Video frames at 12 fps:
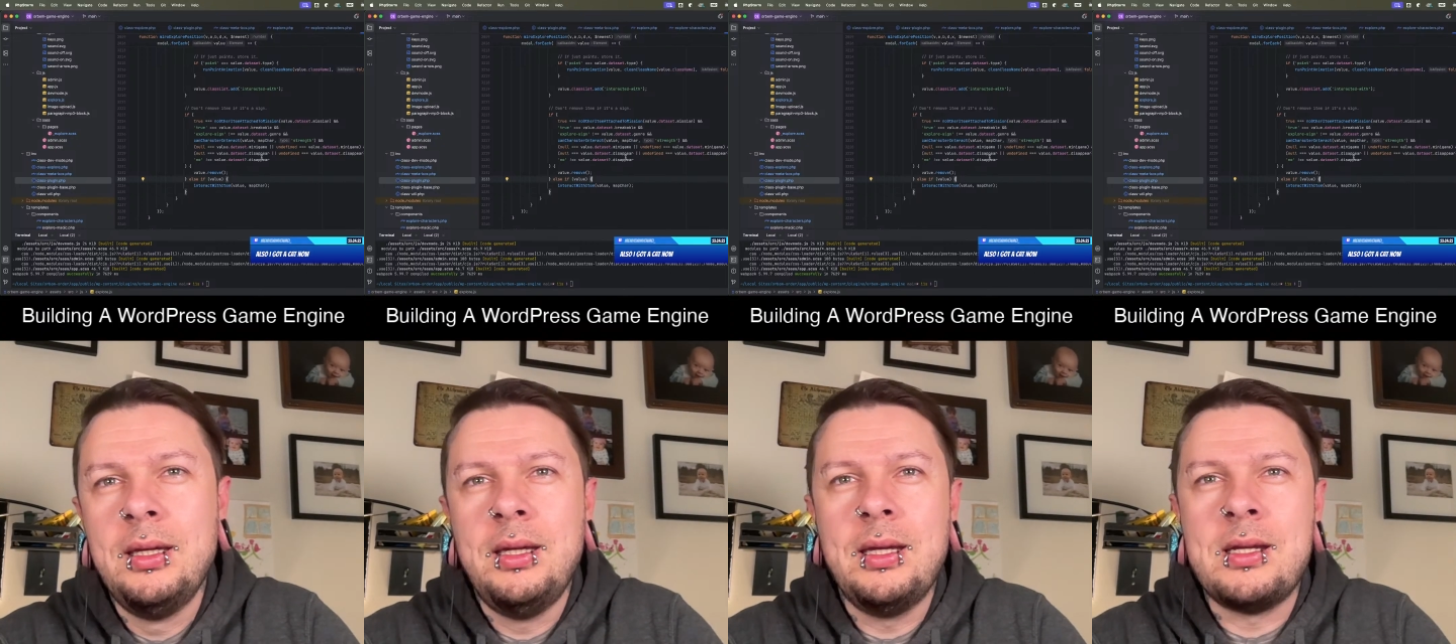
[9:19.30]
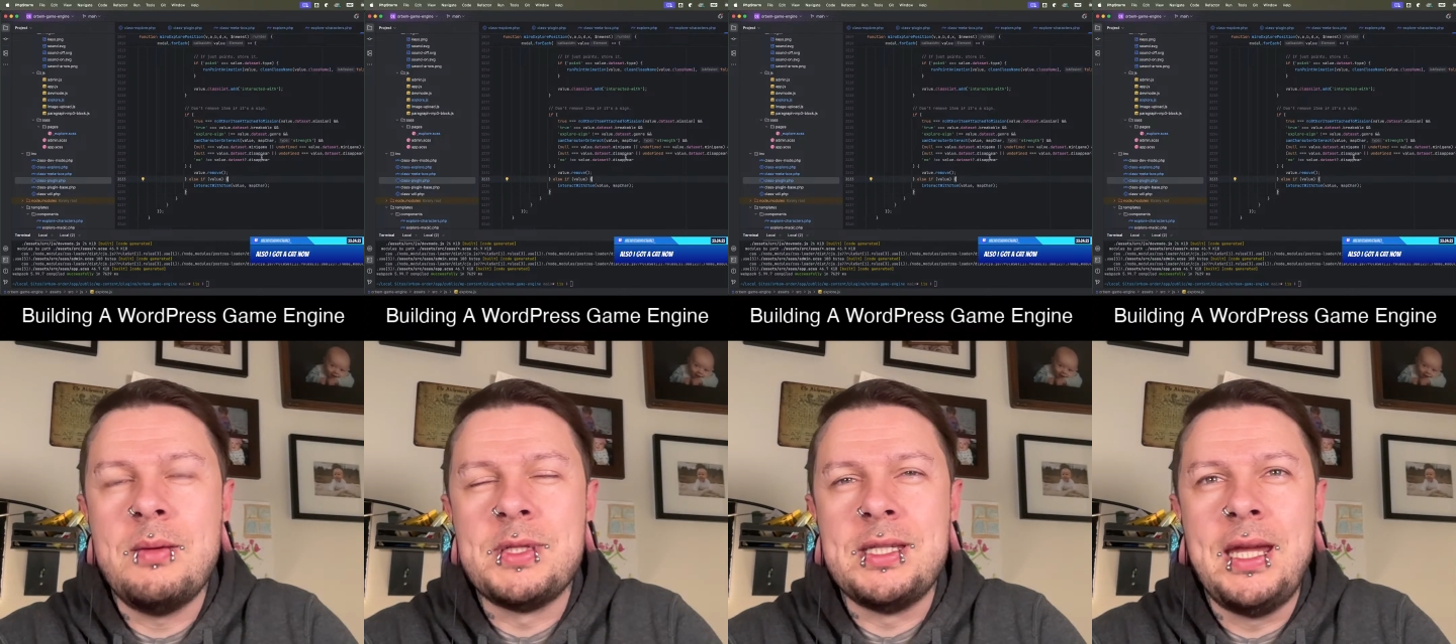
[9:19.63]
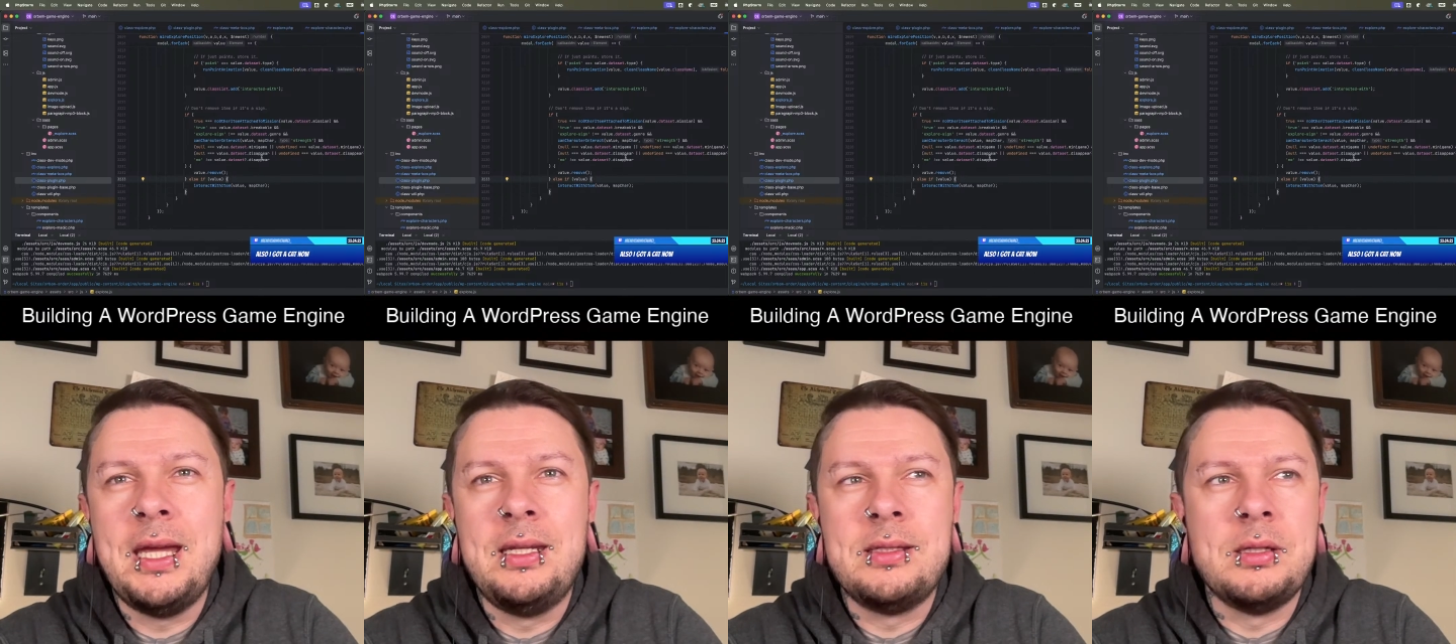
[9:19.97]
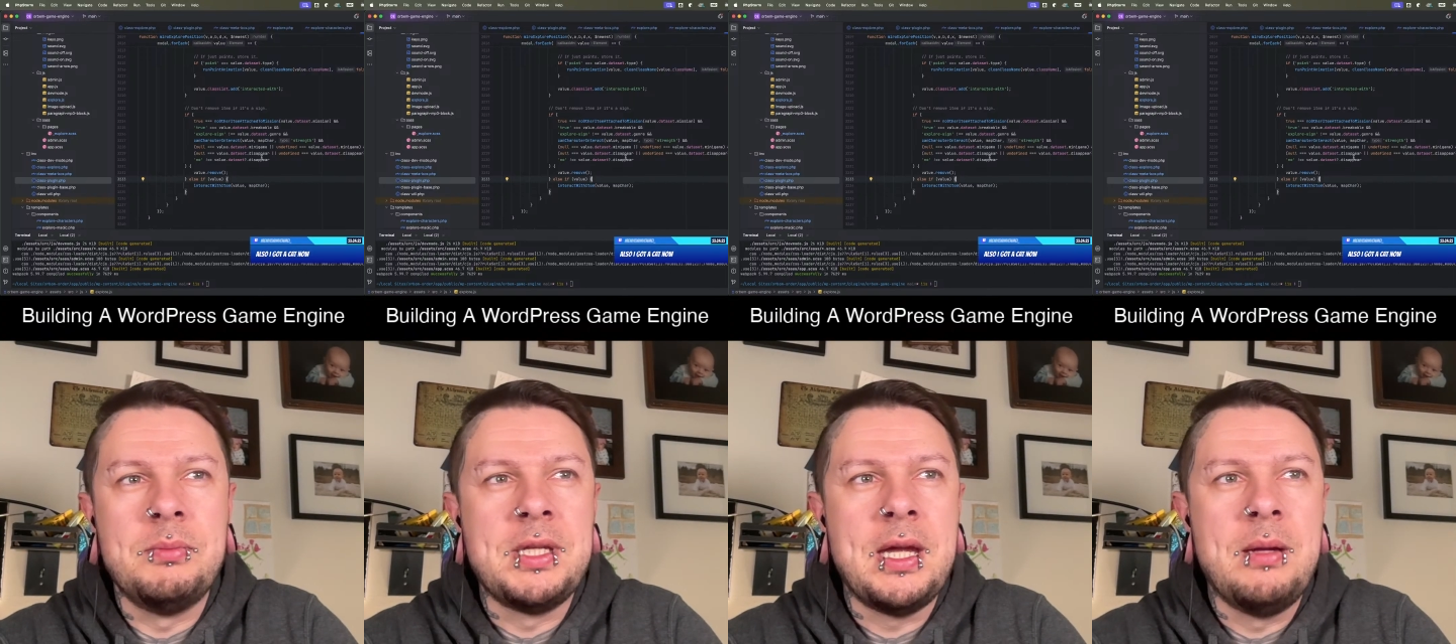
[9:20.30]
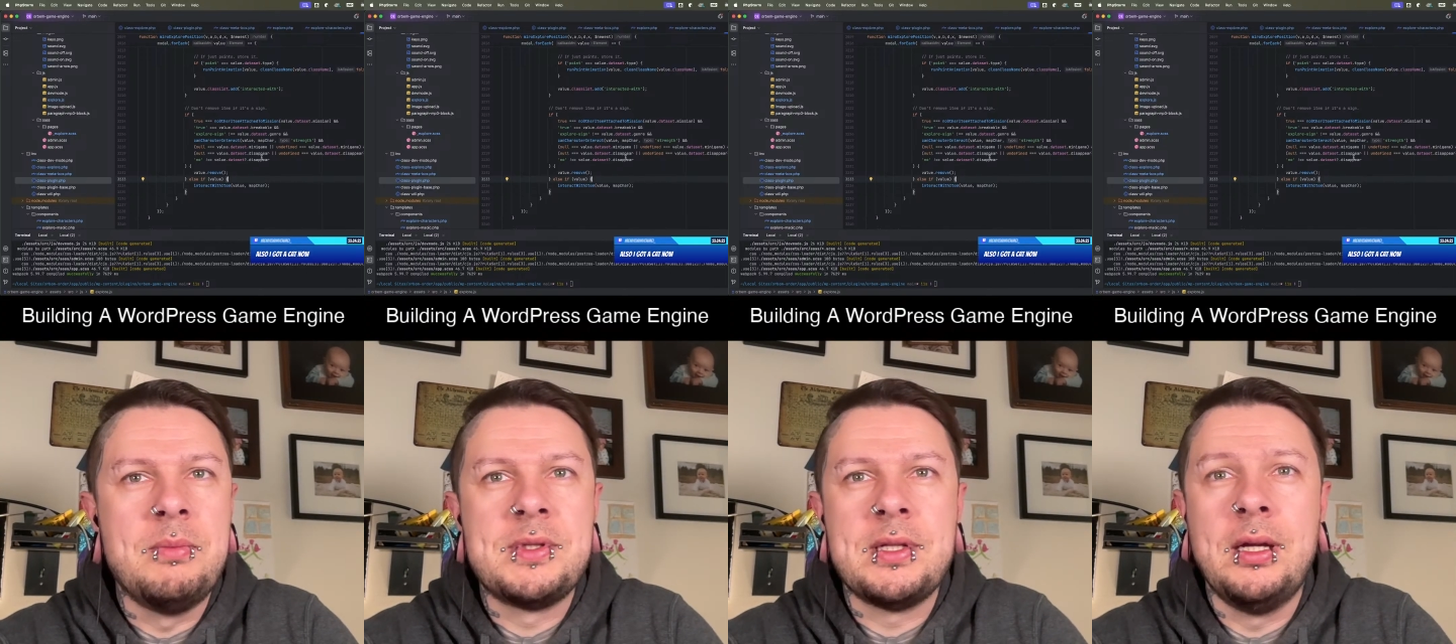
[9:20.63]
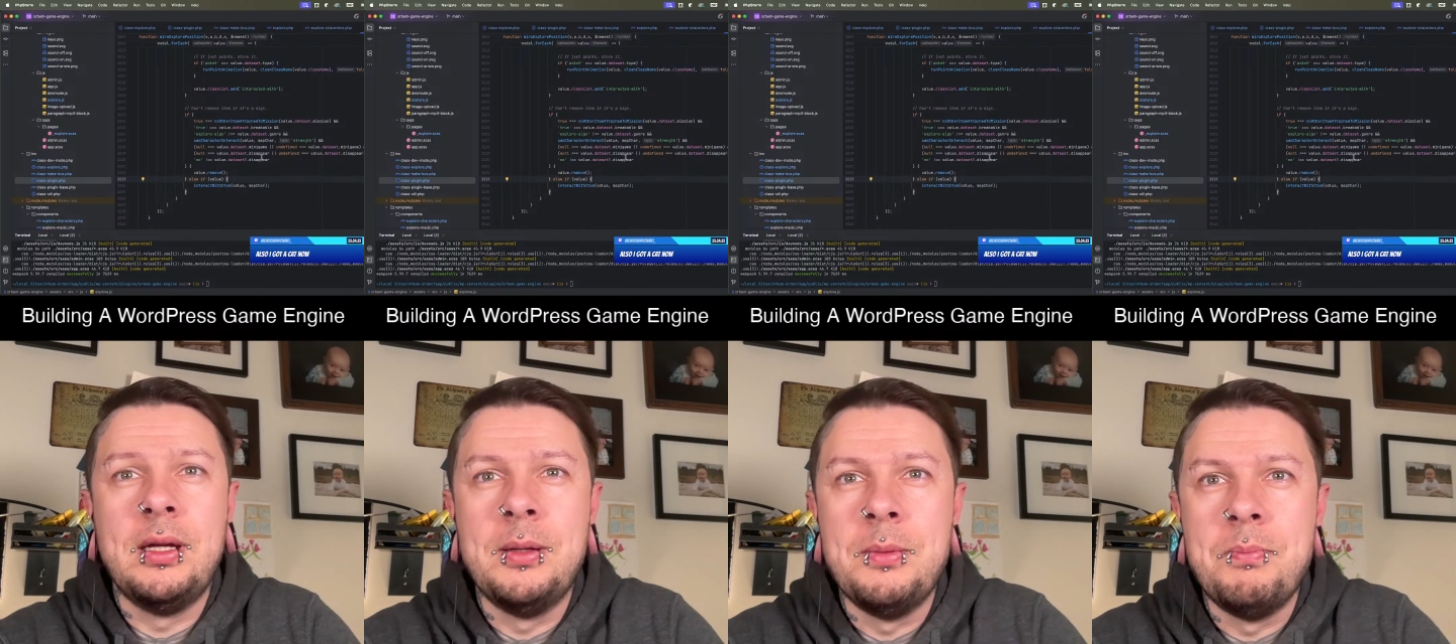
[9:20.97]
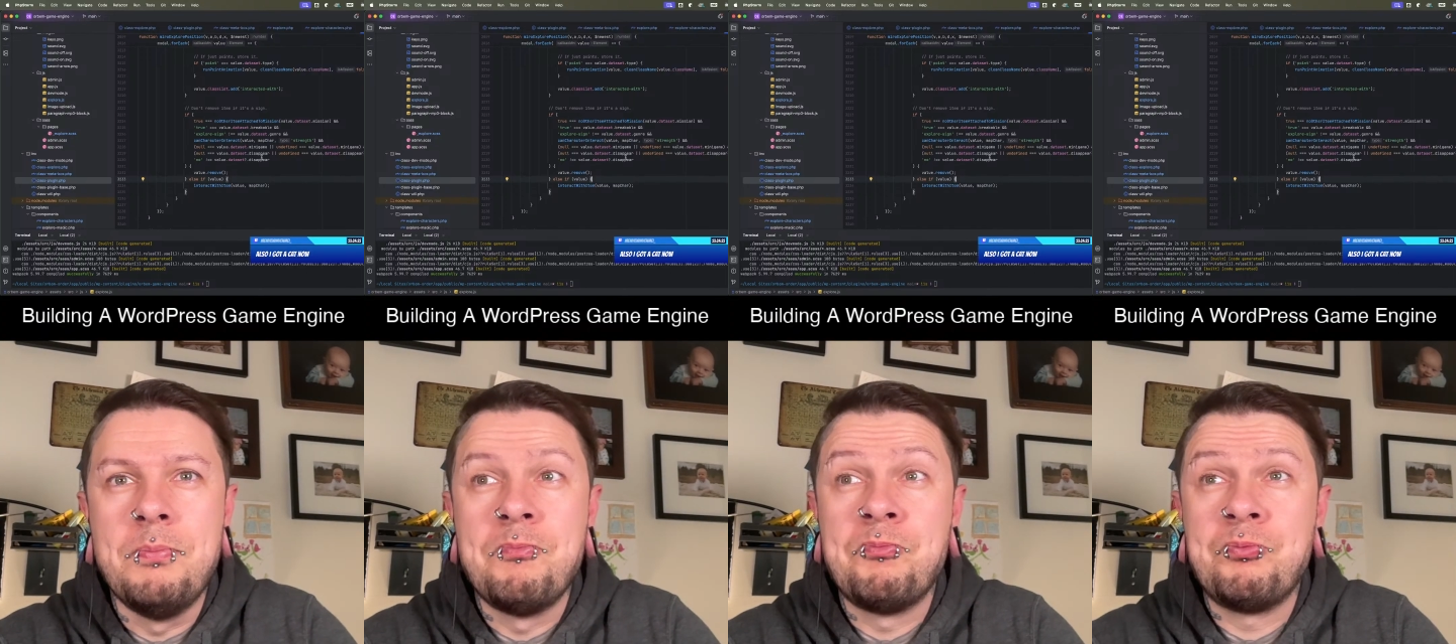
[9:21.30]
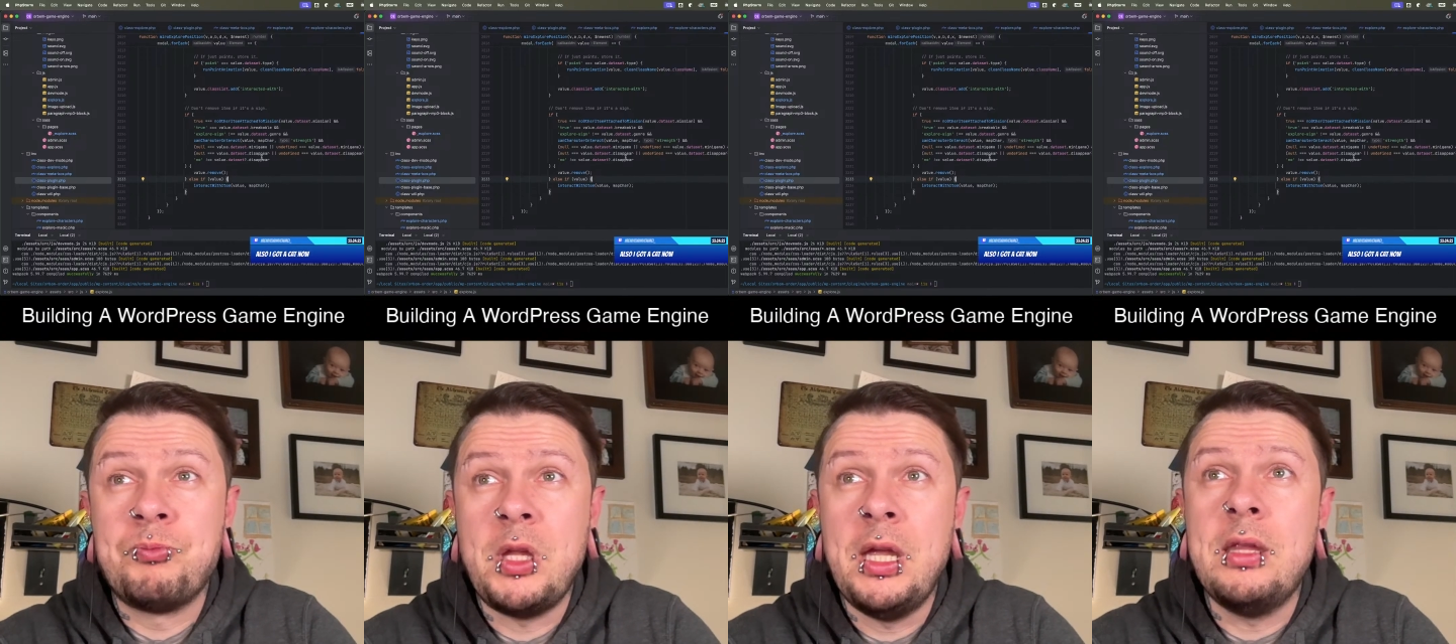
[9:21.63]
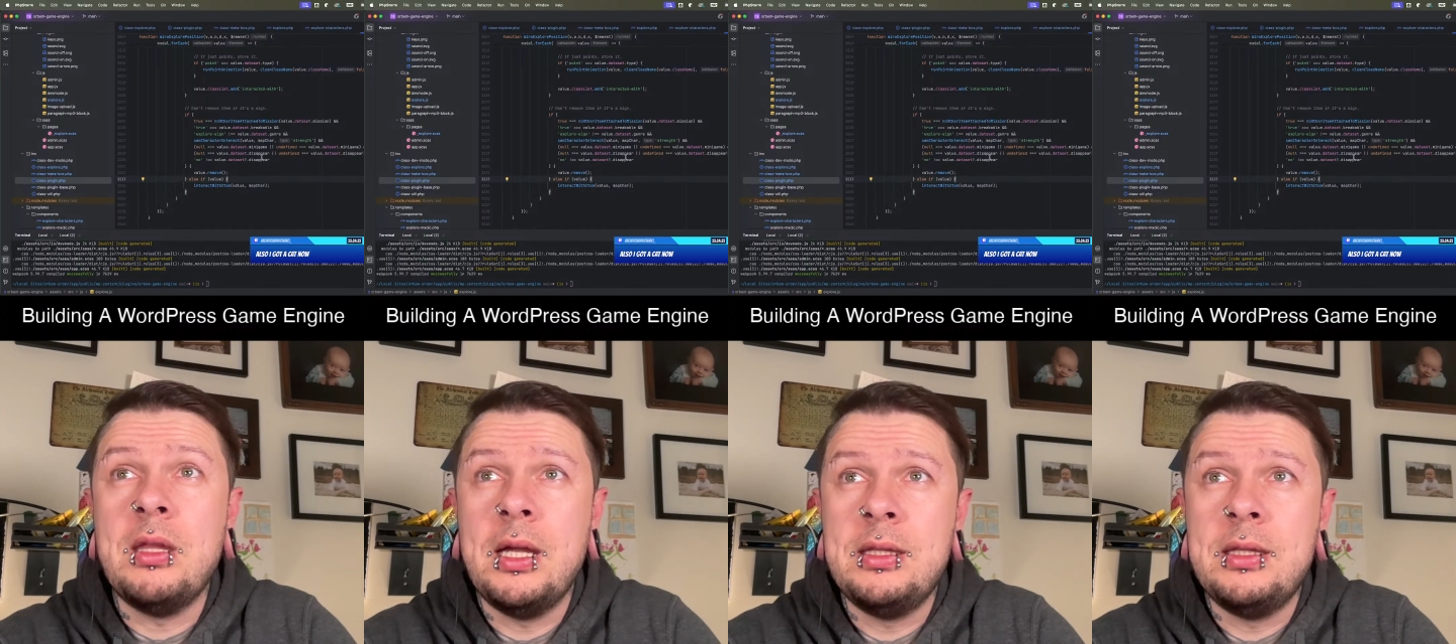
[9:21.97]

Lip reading: It comes in handy sometimes. I